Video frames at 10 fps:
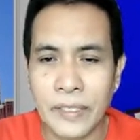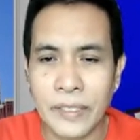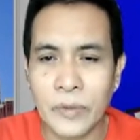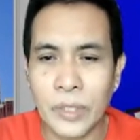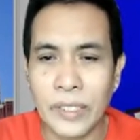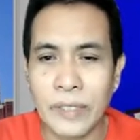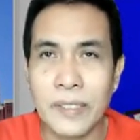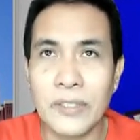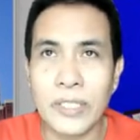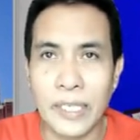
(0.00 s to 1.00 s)
20
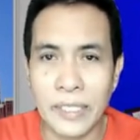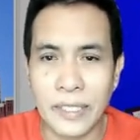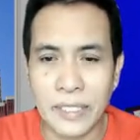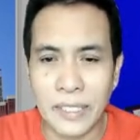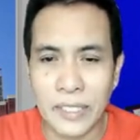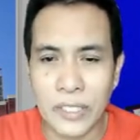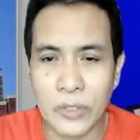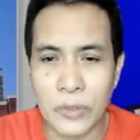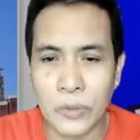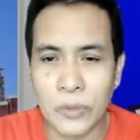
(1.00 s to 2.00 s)
minus 18, that's
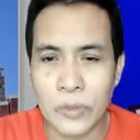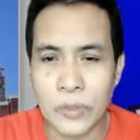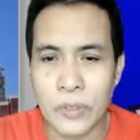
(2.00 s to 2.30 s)
2.